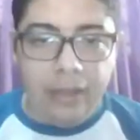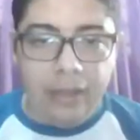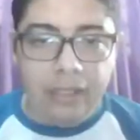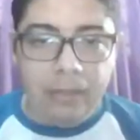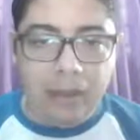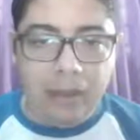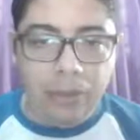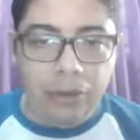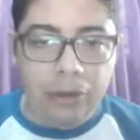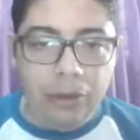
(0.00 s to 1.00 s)
Let's generate
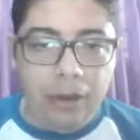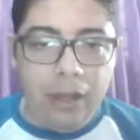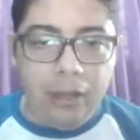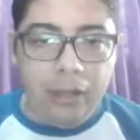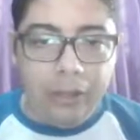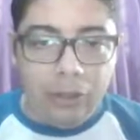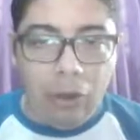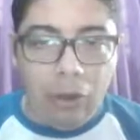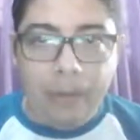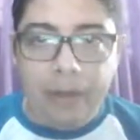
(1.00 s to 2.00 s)
this password here.
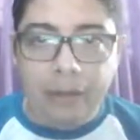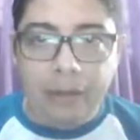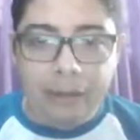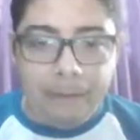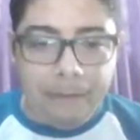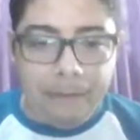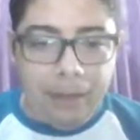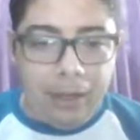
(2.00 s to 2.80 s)
Let's copy it.